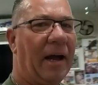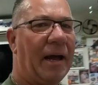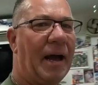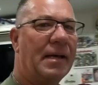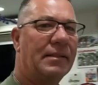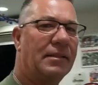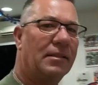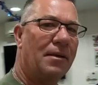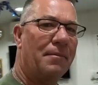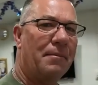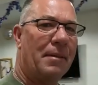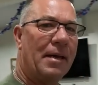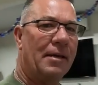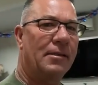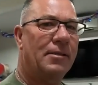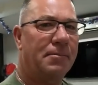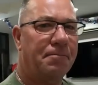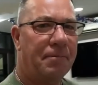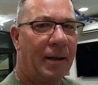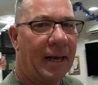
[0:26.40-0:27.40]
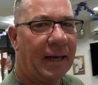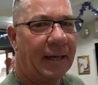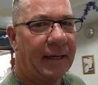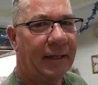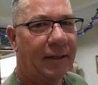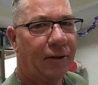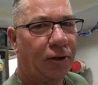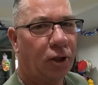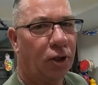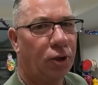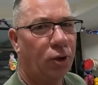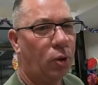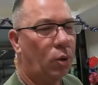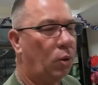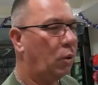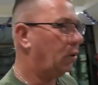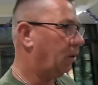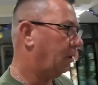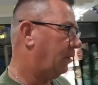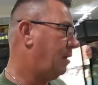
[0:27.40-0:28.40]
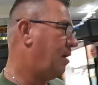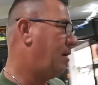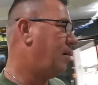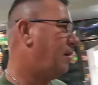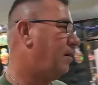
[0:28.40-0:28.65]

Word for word: I got some explaining to do